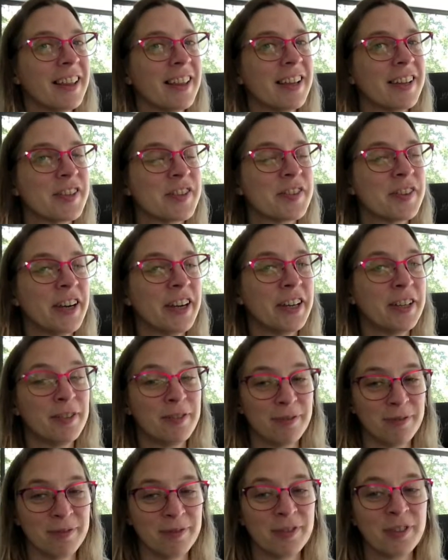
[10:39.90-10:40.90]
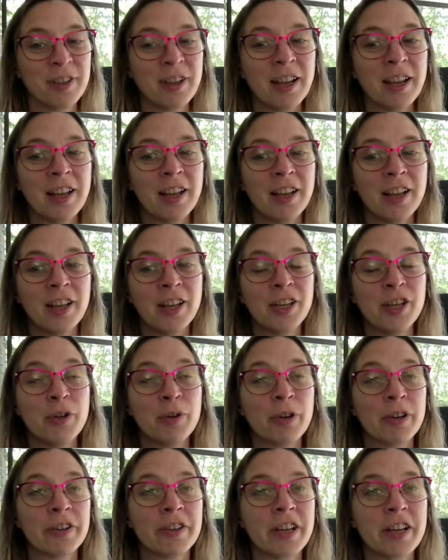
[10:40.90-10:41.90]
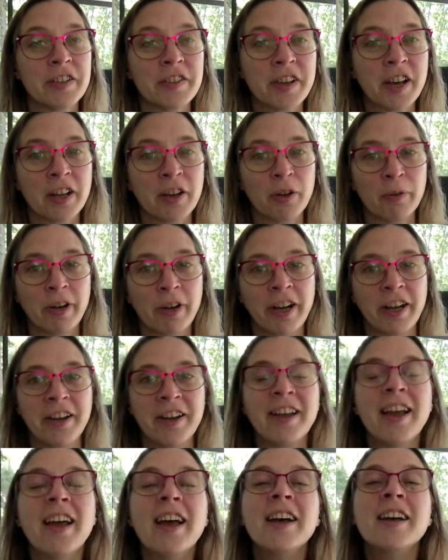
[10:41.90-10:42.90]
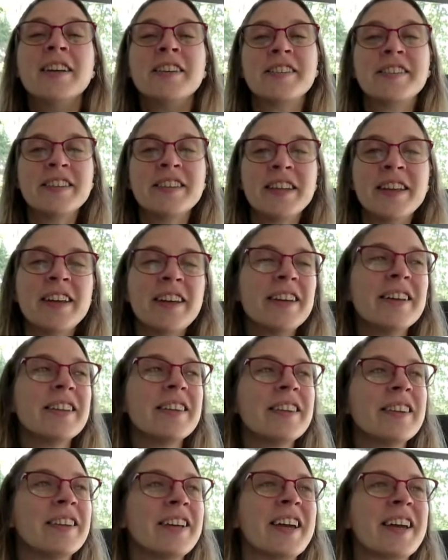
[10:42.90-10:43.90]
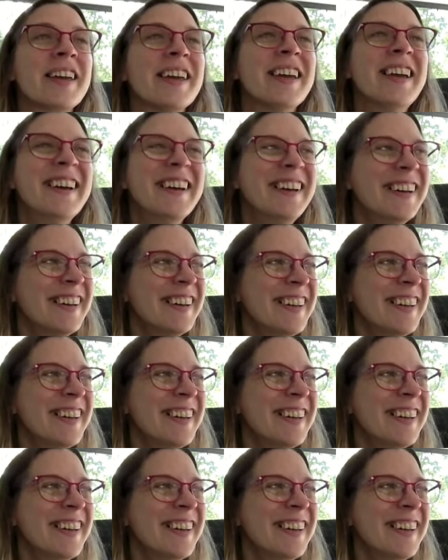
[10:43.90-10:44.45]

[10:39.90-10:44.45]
That's right. You heard that title right. See, like,